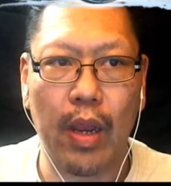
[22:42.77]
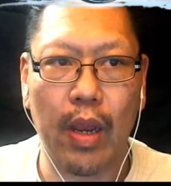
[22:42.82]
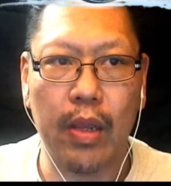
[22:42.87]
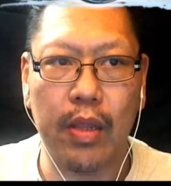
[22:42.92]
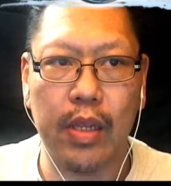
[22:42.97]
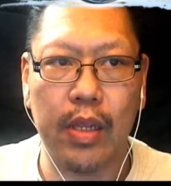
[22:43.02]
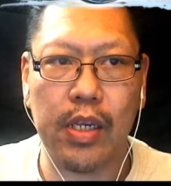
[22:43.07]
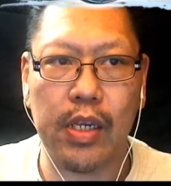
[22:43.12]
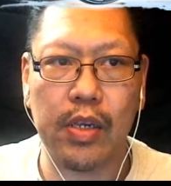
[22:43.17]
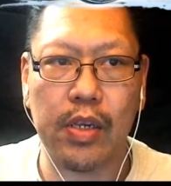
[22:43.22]

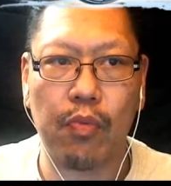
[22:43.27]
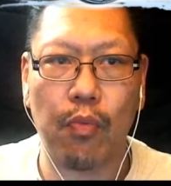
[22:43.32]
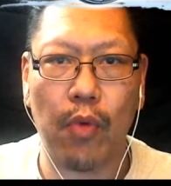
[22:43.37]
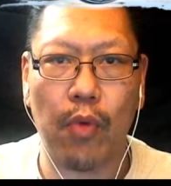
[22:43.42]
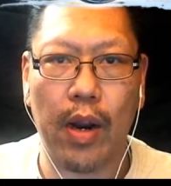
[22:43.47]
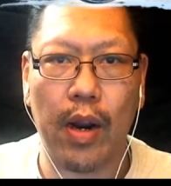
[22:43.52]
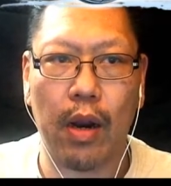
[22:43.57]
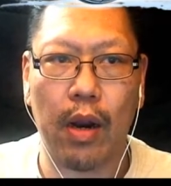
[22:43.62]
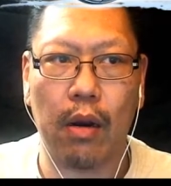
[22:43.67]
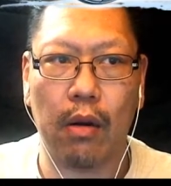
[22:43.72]
This is
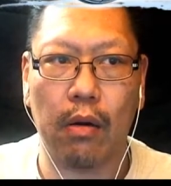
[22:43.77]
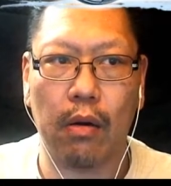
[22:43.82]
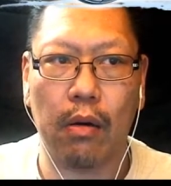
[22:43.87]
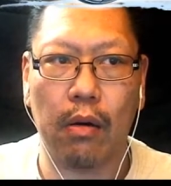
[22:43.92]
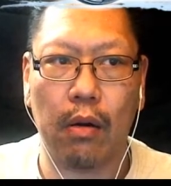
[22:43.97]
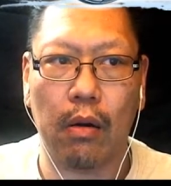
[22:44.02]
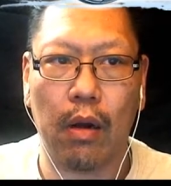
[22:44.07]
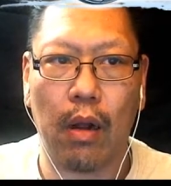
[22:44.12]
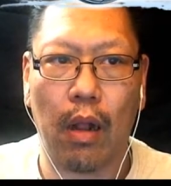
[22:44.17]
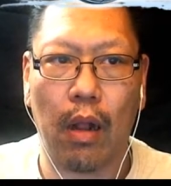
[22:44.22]
where
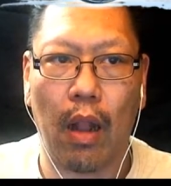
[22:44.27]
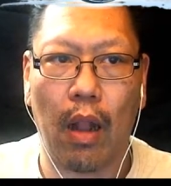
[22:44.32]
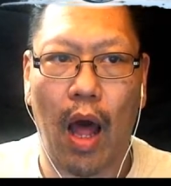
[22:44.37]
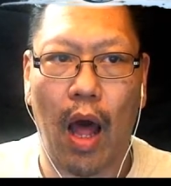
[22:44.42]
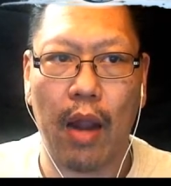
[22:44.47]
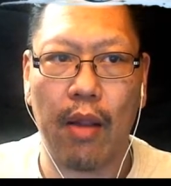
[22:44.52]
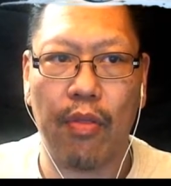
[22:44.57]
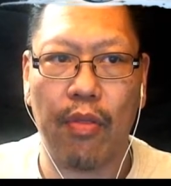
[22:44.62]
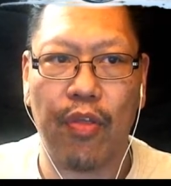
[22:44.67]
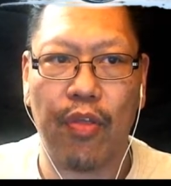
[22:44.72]
a
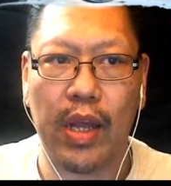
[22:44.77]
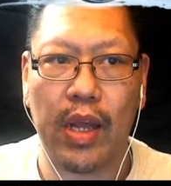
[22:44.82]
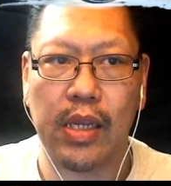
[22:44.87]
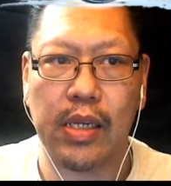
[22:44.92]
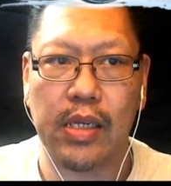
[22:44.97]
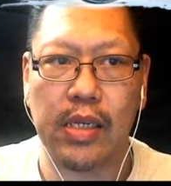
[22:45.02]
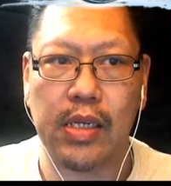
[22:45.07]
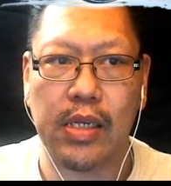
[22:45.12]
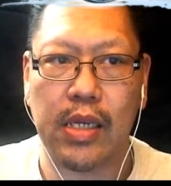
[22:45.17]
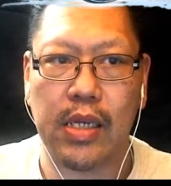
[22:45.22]
lot of
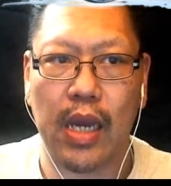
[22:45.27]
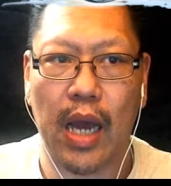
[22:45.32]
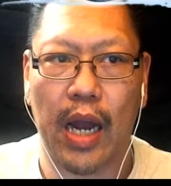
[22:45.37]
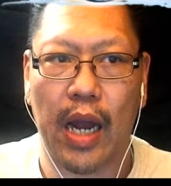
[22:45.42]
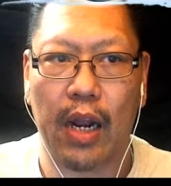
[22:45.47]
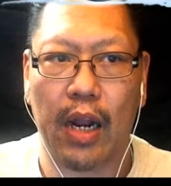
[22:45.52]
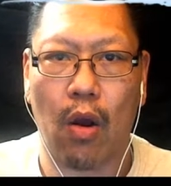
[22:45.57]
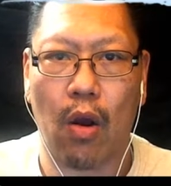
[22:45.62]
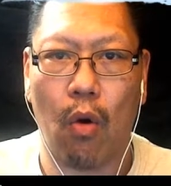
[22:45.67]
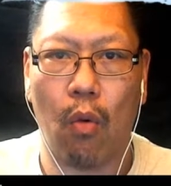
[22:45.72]
things
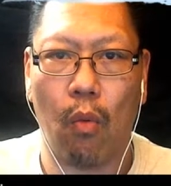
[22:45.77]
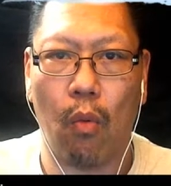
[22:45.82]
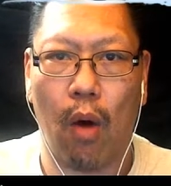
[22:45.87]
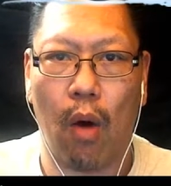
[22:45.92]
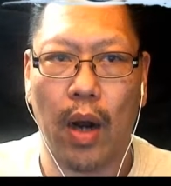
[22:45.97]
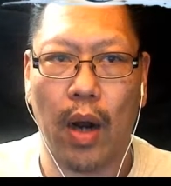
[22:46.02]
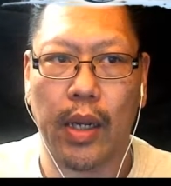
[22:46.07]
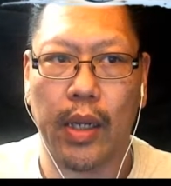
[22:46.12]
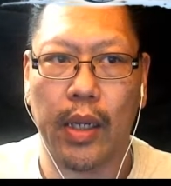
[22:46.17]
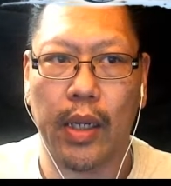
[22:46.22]
kind of go
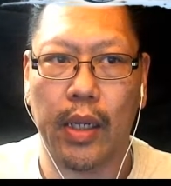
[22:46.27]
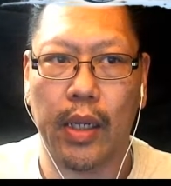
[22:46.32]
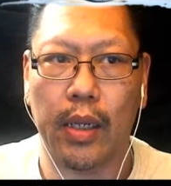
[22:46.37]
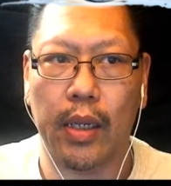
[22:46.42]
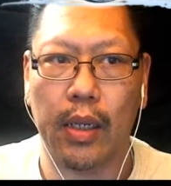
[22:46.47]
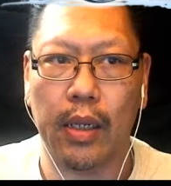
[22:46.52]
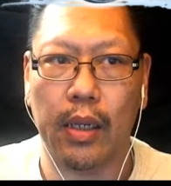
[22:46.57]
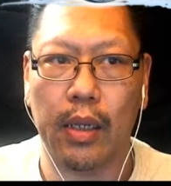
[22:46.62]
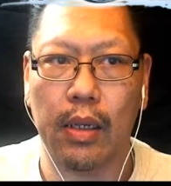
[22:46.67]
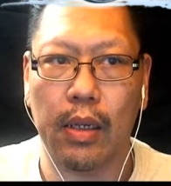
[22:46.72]
wonky
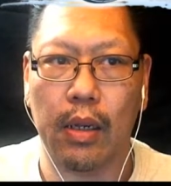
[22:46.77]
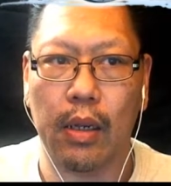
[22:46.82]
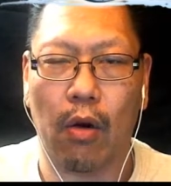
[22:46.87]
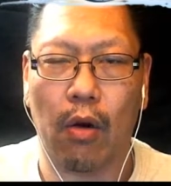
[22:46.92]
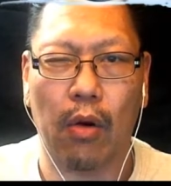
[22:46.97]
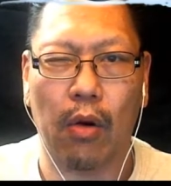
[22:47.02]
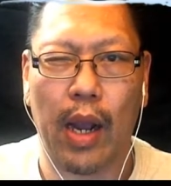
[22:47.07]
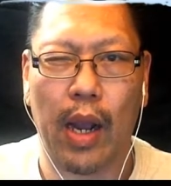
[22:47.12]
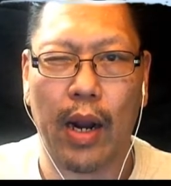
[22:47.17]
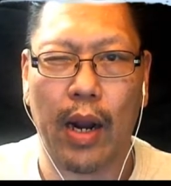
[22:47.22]

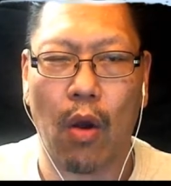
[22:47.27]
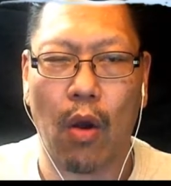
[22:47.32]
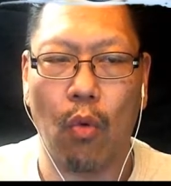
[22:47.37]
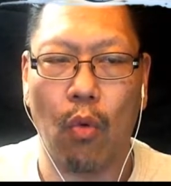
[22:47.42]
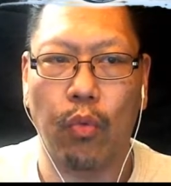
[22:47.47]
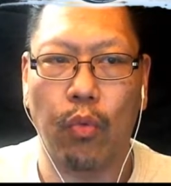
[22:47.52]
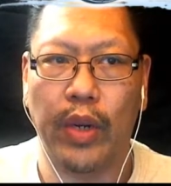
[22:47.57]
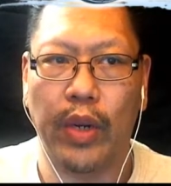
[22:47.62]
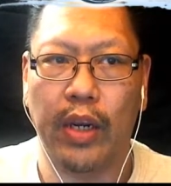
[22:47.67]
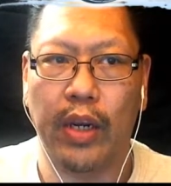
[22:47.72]
or kind of go
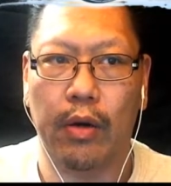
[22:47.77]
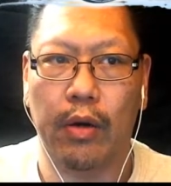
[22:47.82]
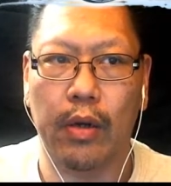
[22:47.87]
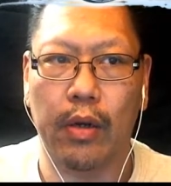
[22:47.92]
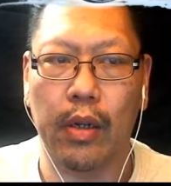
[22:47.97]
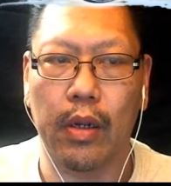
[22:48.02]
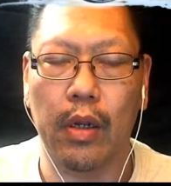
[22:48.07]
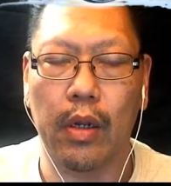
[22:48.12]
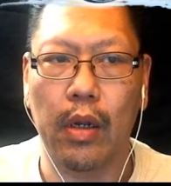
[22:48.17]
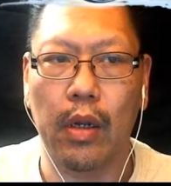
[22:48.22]
weird.
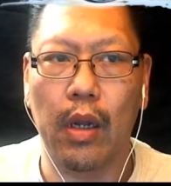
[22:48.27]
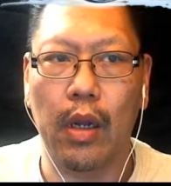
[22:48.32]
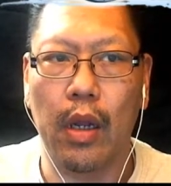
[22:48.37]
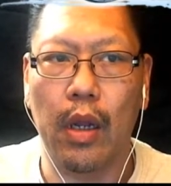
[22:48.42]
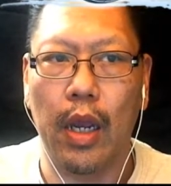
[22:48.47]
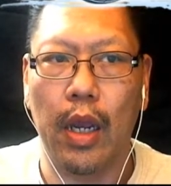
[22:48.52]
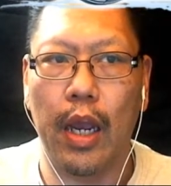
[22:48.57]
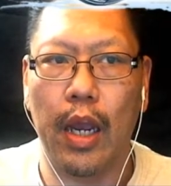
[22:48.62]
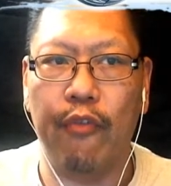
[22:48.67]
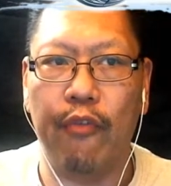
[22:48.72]

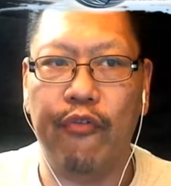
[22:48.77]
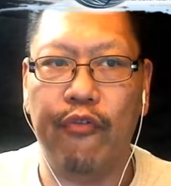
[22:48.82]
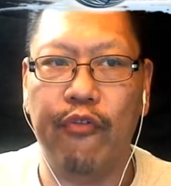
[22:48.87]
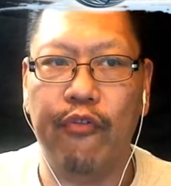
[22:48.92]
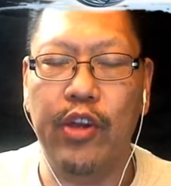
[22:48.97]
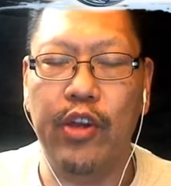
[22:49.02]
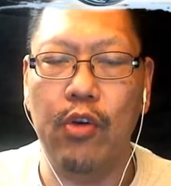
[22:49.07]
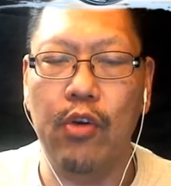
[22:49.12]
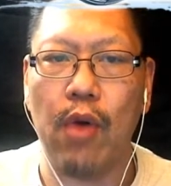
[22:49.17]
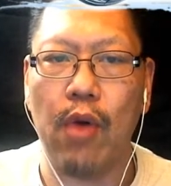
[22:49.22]
If
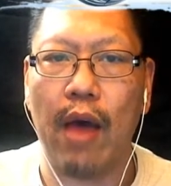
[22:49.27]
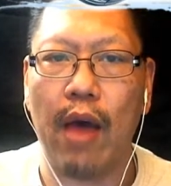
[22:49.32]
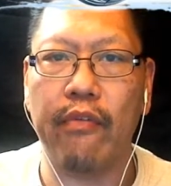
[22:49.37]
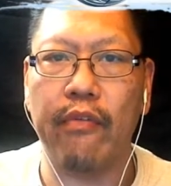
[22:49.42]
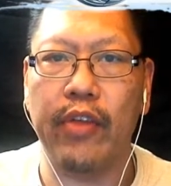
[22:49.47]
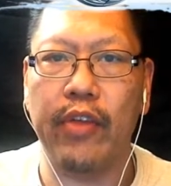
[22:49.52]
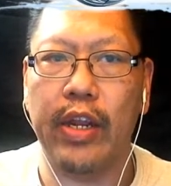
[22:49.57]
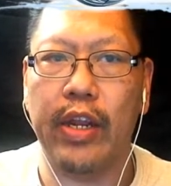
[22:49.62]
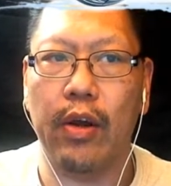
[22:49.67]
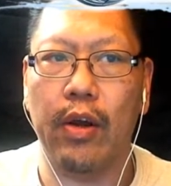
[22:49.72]
you have
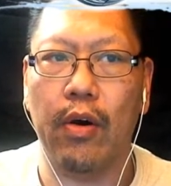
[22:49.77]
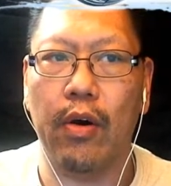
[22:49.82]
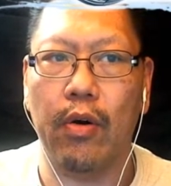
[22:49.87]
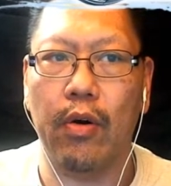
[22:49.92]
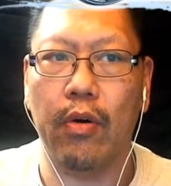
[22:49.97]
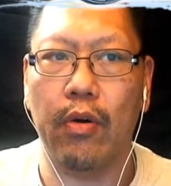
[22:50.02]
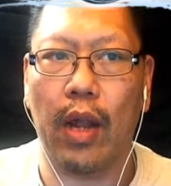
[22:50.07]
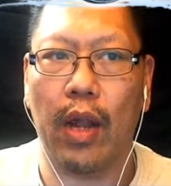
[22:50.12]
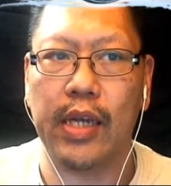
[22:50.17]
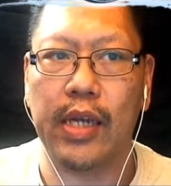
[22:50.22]

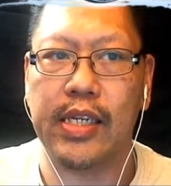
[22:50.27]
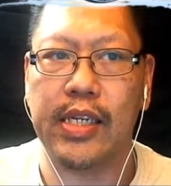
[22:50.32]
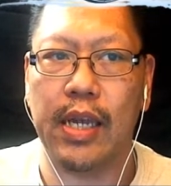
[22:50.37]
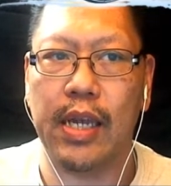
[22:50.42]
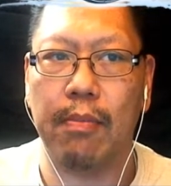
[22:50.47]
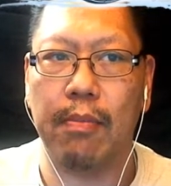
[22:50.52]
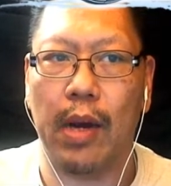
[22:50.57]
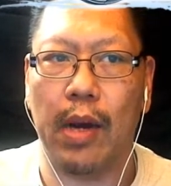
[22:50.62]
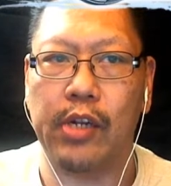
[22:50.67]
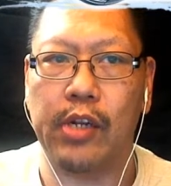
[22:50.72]
video, like
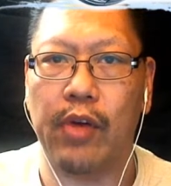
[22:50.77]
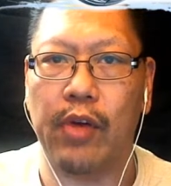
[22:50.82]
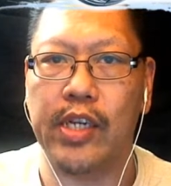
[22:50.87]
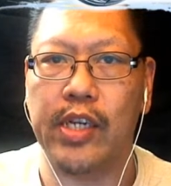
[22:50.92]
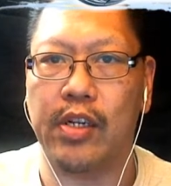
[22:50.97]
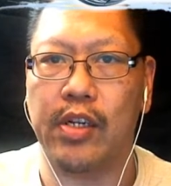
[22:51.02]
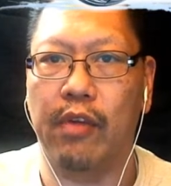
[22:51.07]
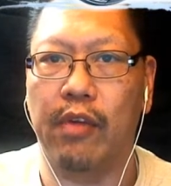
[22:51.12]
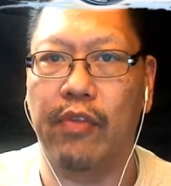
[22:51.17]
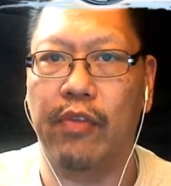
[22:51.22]
say my Dry
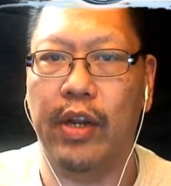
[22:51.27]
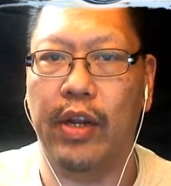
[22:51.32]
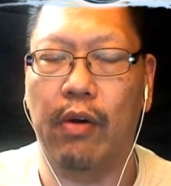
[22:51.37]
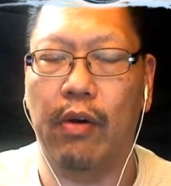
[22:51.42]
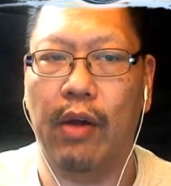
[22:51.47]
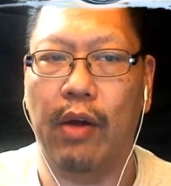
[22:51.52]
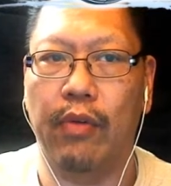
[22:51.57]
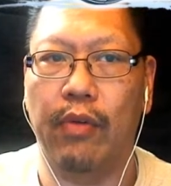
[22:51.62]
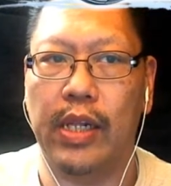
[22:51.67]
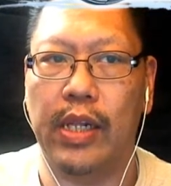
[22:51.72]
Star video,
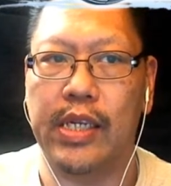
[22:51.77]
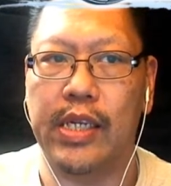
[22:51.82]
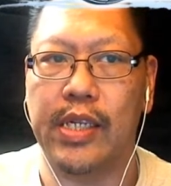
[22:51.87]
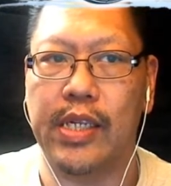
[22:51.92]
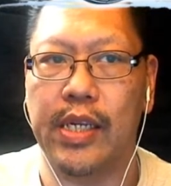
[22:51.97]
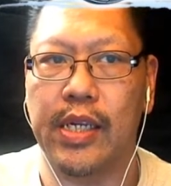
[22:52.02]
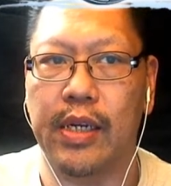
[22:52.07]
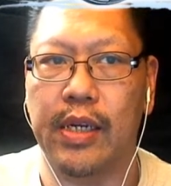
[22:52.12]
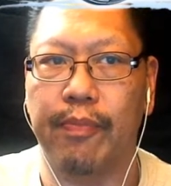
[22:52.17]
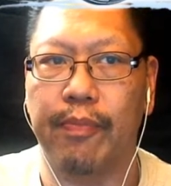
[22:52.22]
I
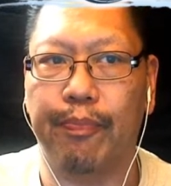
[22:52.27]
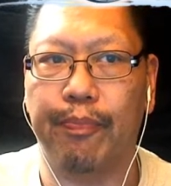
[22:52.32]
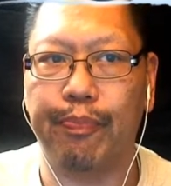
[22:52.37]
released it.